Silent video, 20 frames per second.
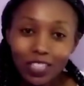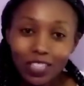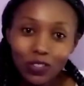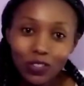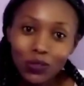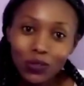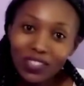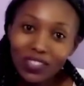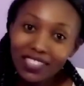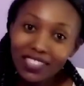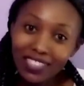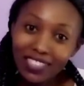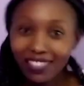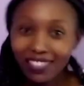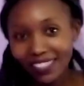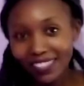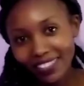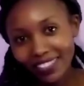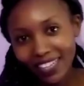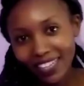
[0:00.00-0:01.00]
juicy
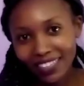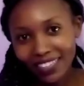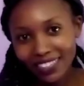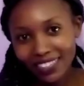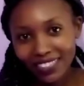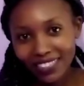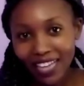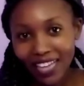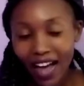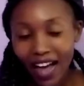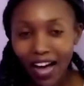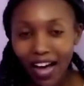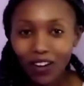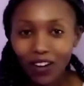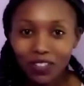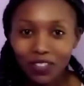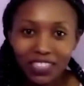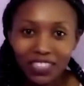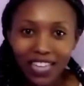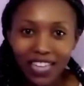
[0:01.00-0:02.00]
details
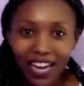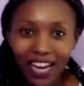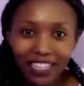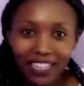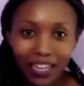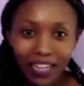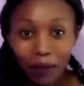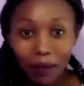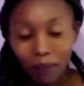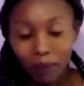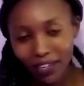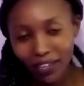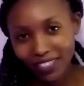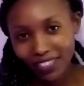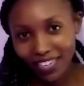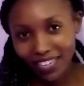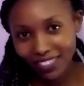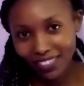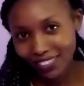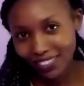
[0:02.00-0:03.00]
concerning
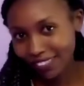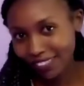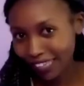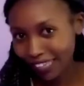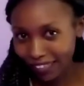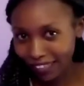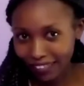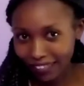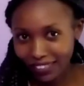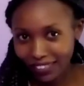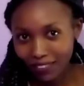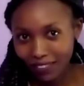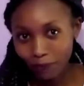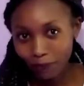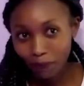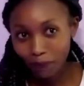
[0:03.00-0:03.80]
pregnancy tests,